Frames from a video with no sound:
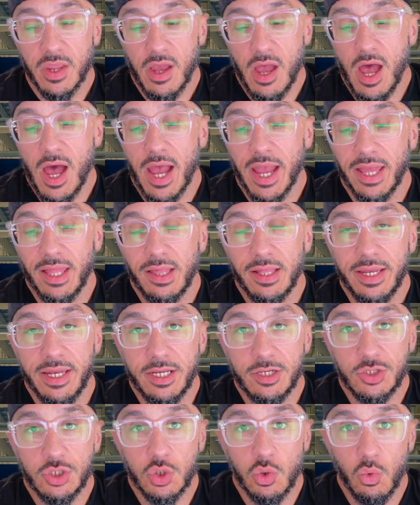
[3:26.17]
I
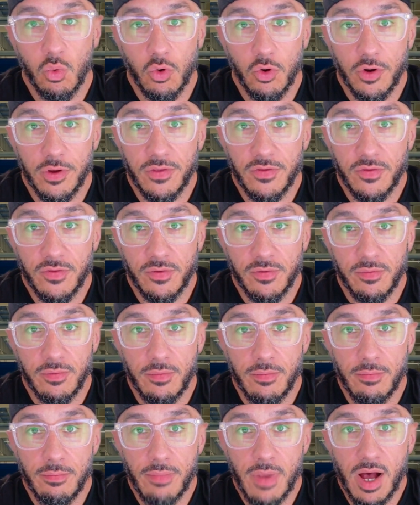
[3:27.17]
lean towards
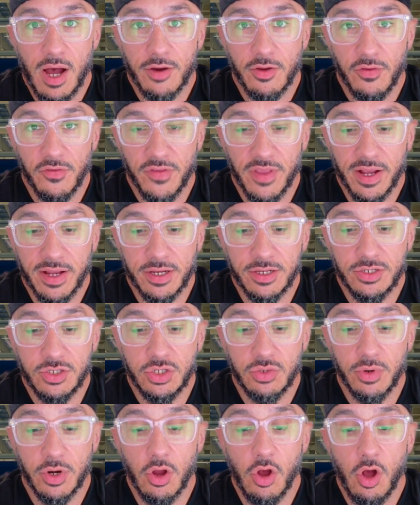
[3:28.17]
models that can
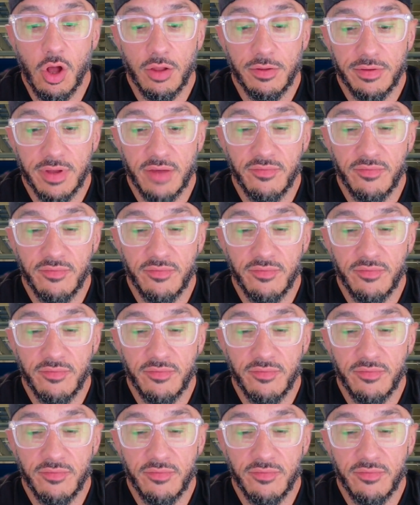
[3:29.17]
do it all.